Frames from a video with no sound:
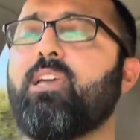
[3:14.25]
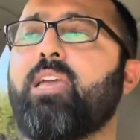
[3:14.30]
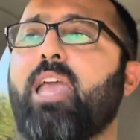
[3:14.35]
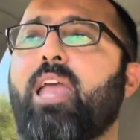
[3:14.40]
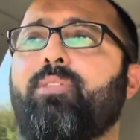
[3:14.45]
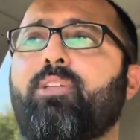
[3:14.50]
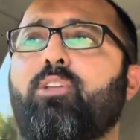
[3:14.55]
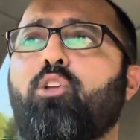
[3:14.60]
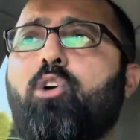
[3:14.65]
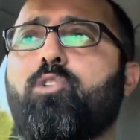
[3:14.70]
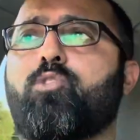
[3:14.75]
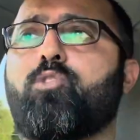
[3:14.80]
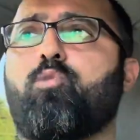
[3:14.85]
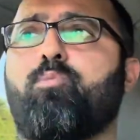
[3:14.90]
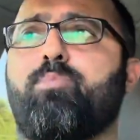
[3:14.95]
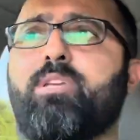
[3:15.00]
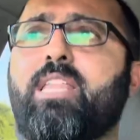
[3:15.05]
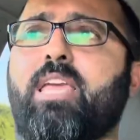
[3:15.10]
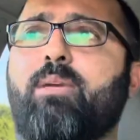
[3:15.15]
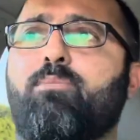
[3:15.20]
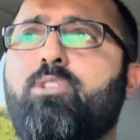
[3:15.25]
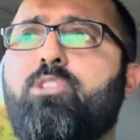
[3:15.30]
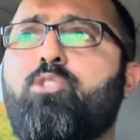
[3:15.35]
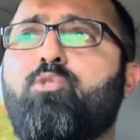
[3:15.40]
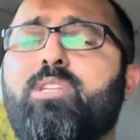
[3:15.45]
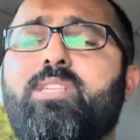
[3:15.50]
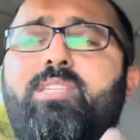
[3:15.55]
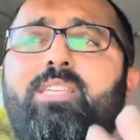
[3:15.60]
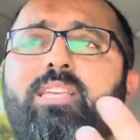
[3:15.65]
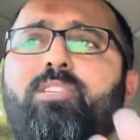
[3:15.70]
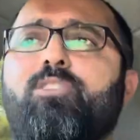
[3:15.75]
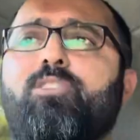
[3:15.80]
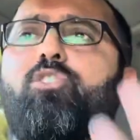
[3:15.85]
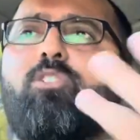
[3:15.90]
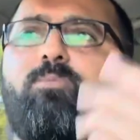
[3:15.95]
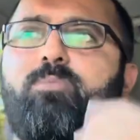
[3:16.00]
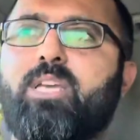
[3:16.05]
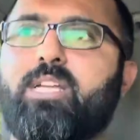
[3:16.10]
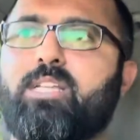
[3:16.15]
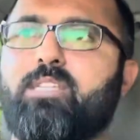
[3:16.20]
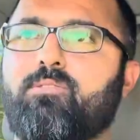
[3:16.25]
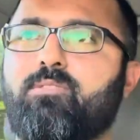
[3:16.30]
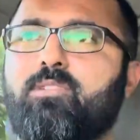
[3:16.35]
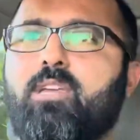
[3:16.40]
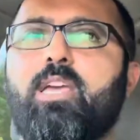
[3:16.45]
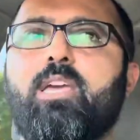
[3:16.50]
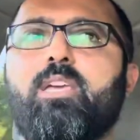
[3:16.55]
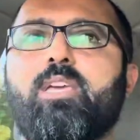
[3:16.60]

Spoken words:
and then also being able to assess your objectives.